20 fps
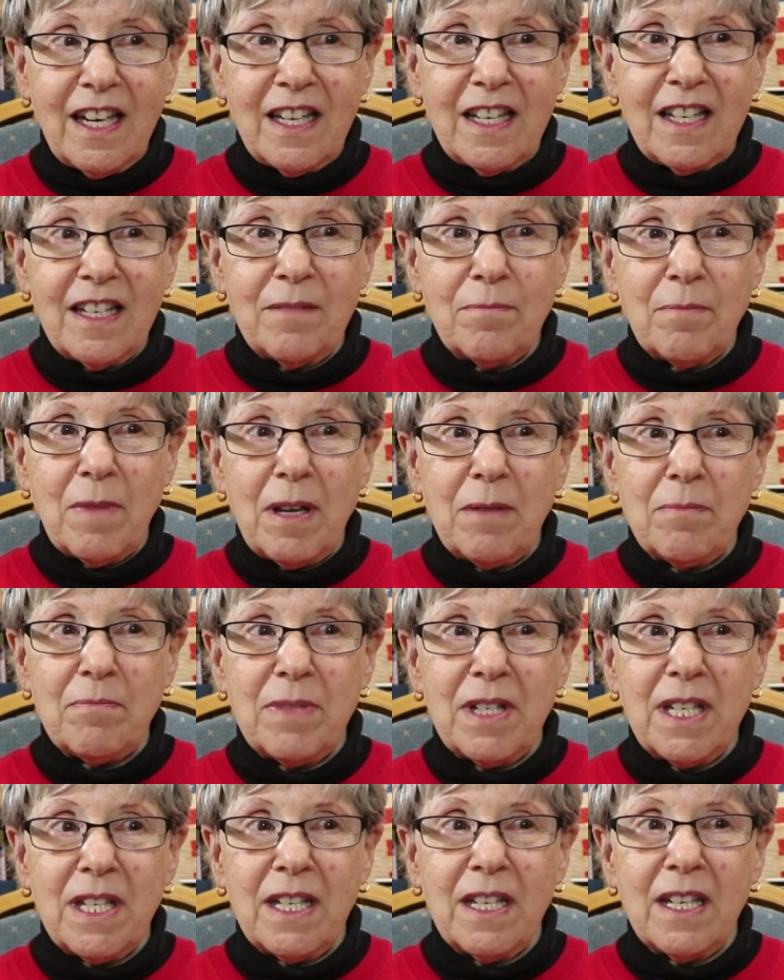It
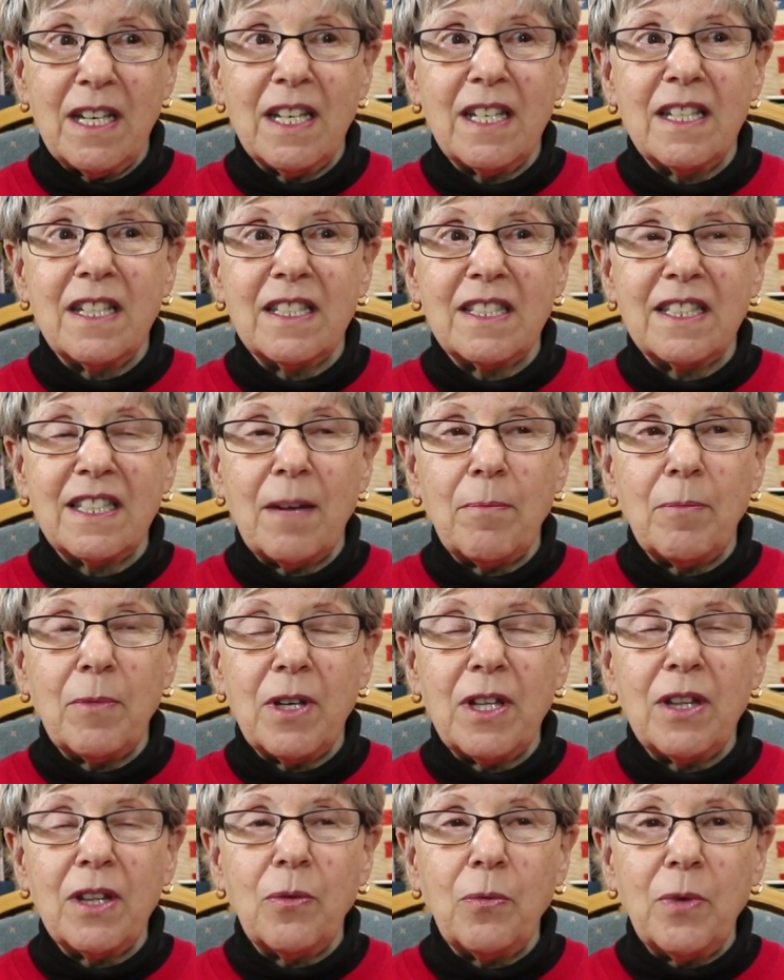might be in the summer,
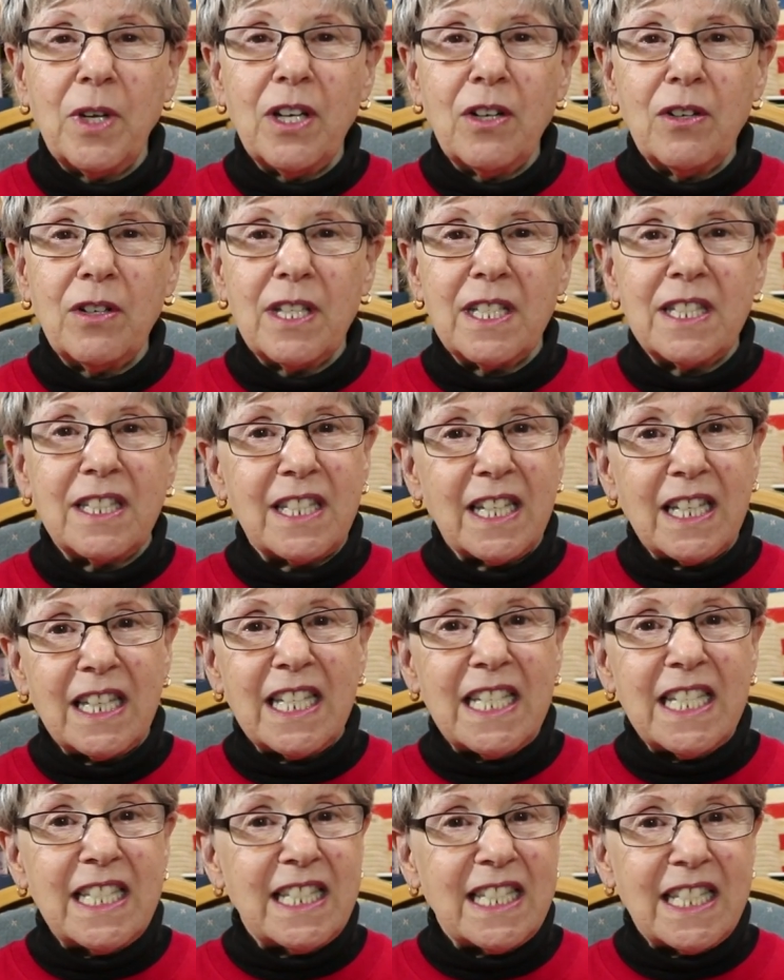in the winter, it's at
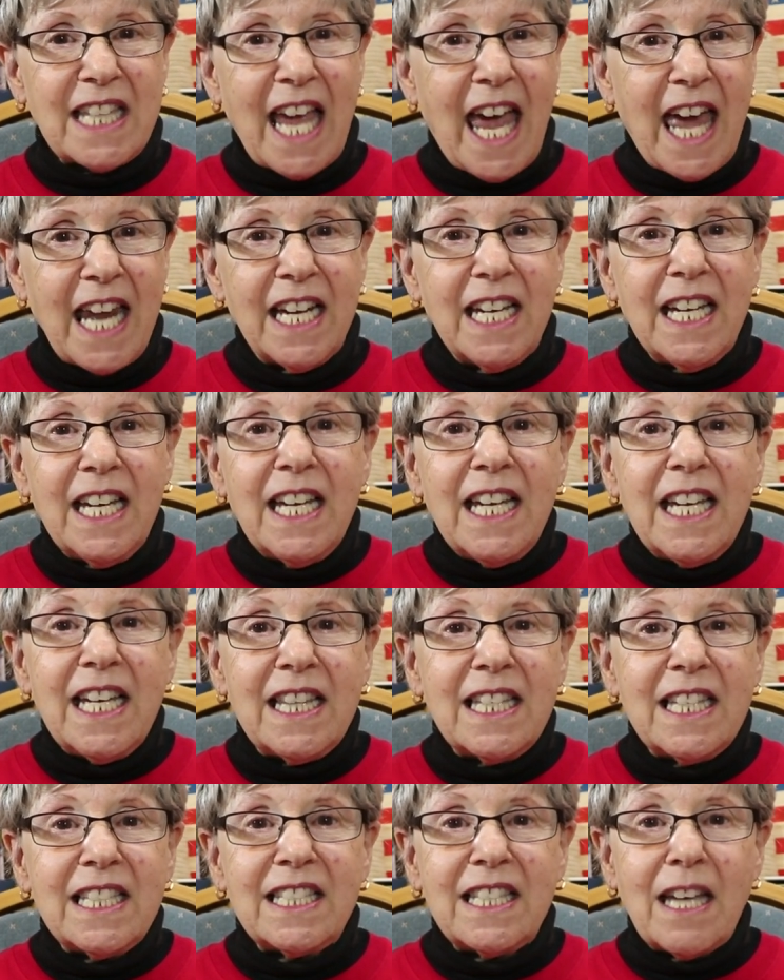least that.
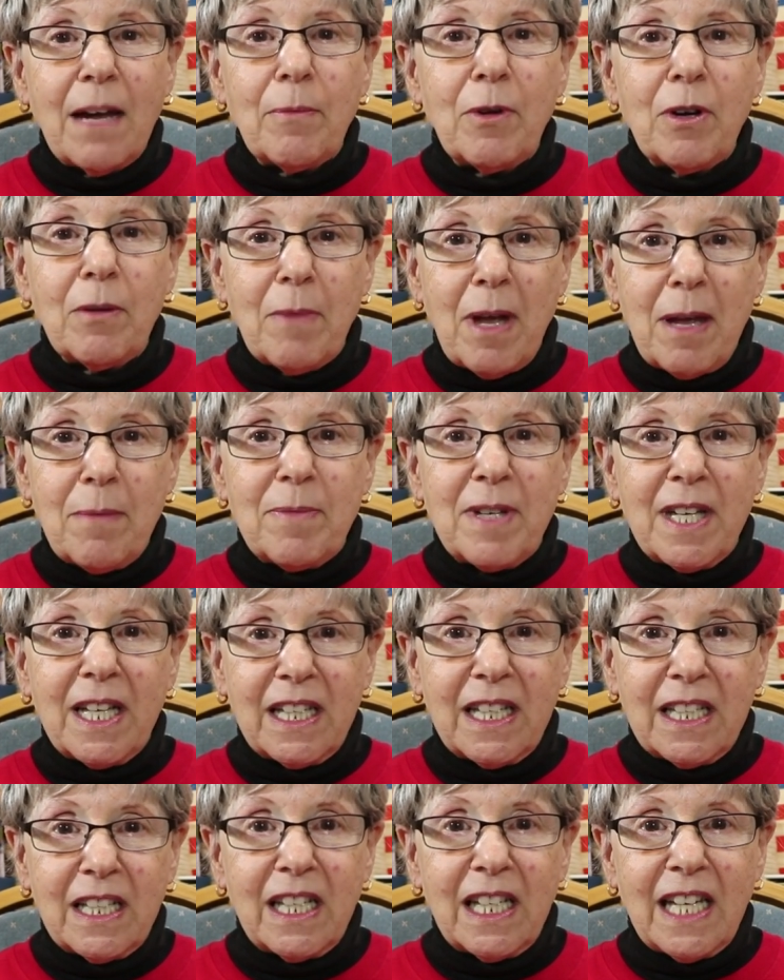In the summer, it might be
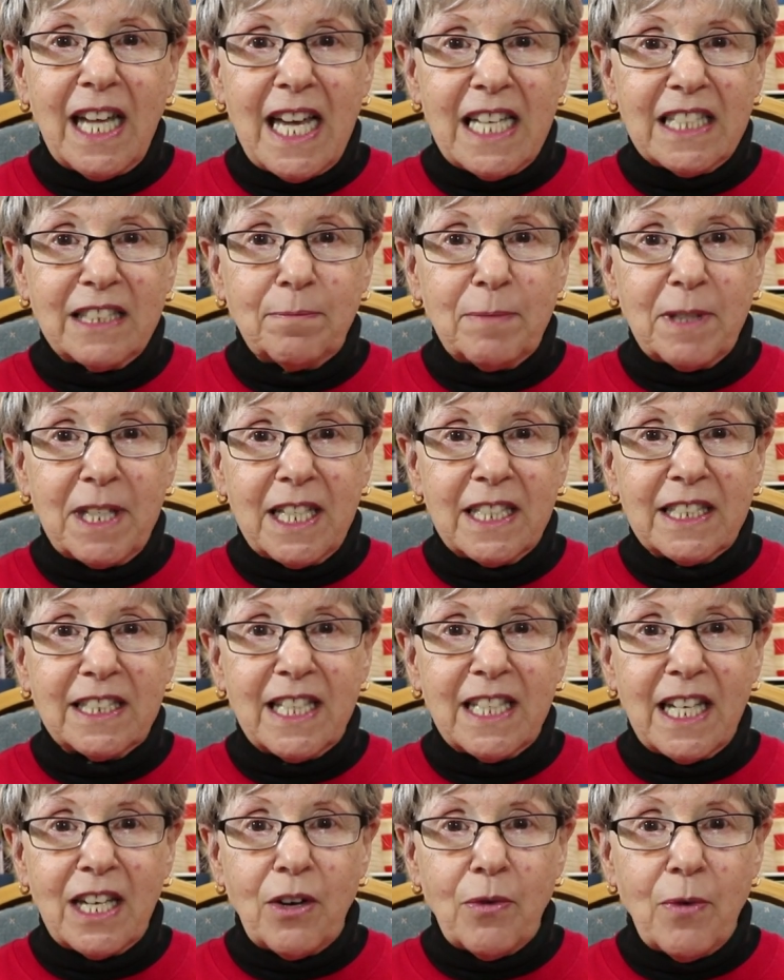a little less
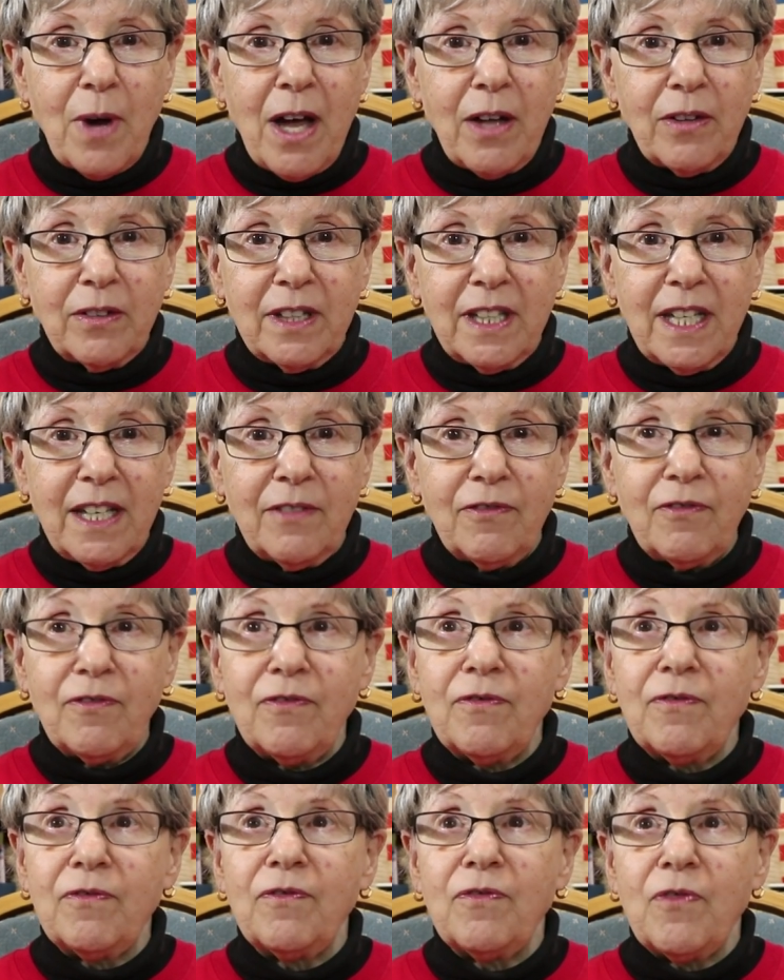because they go out and they
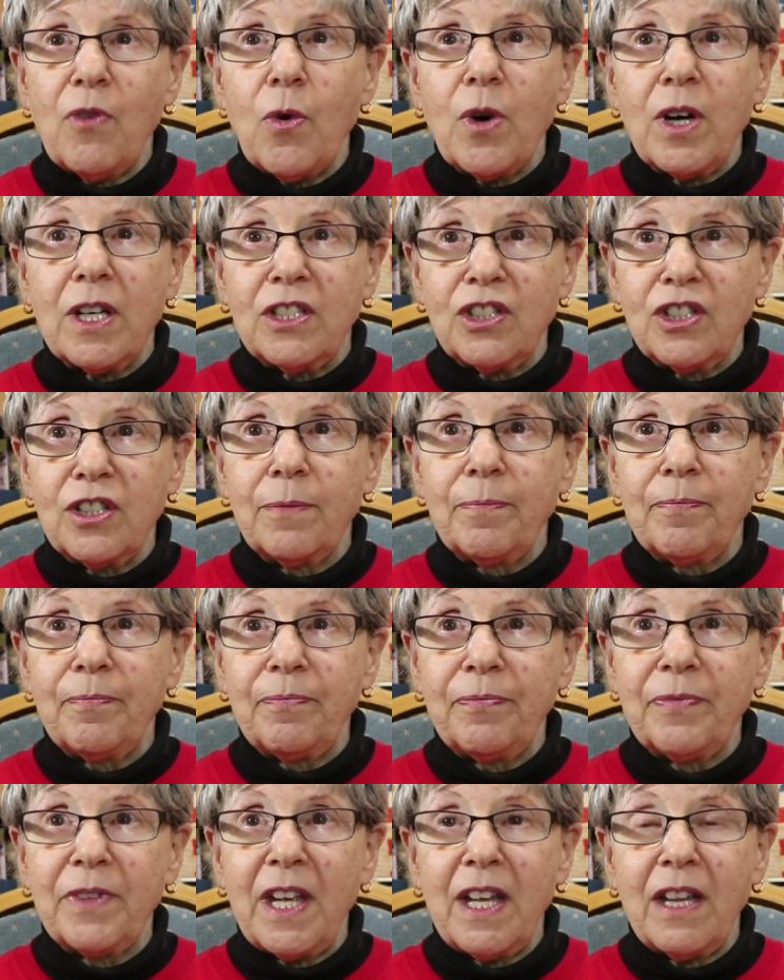forage.
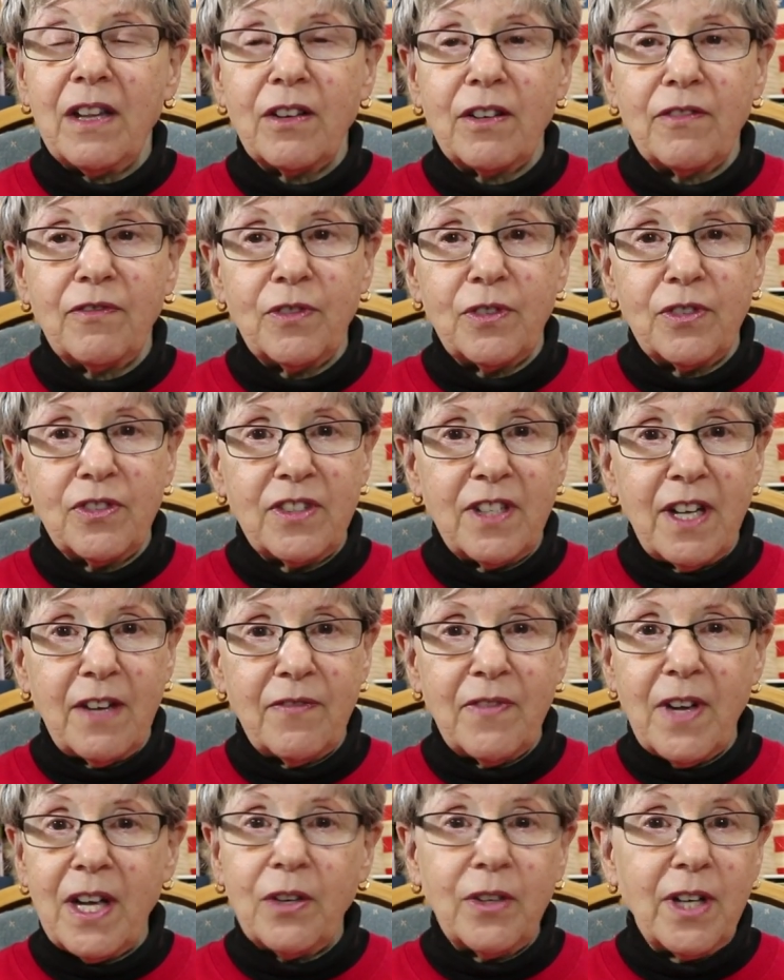They look for yeah.
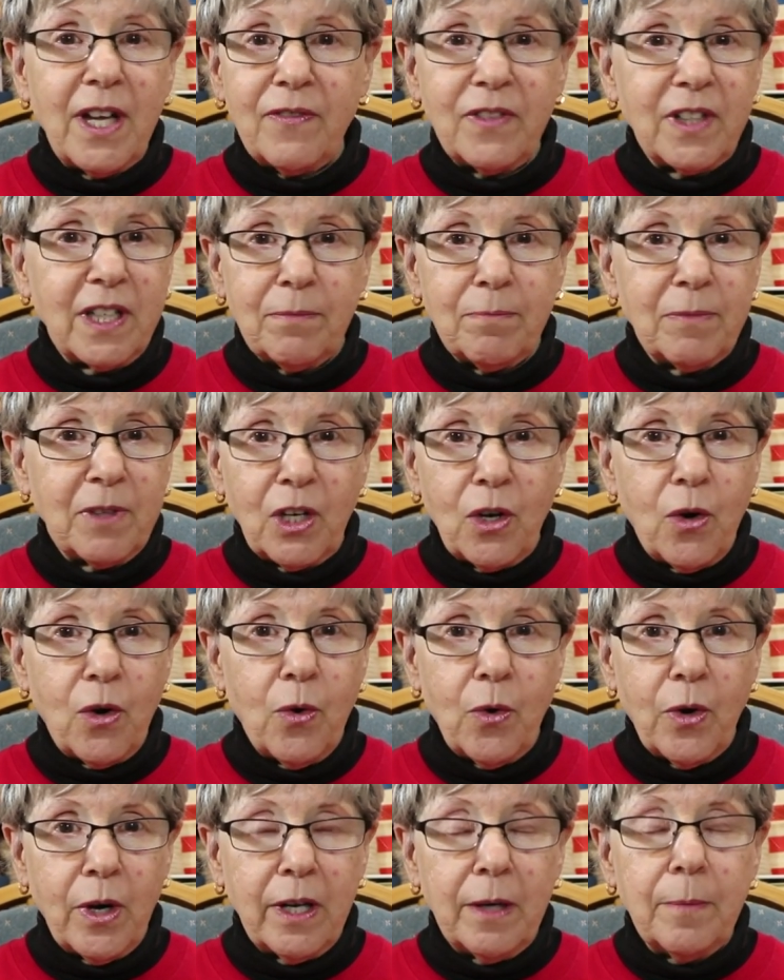stuff. I don't have to give them the
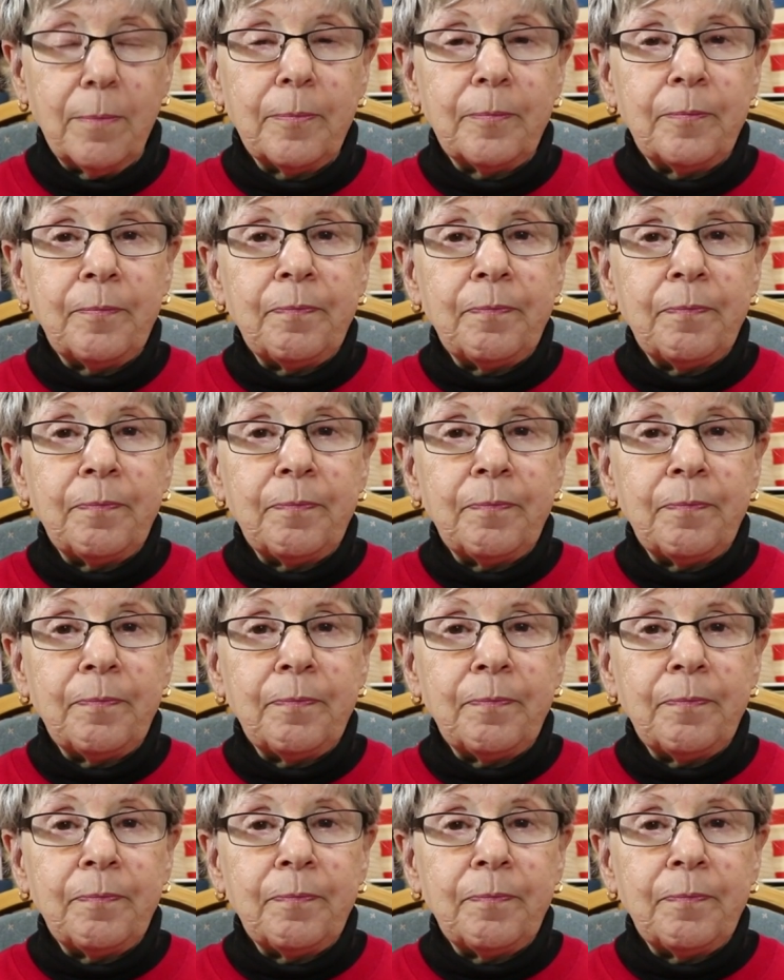corn.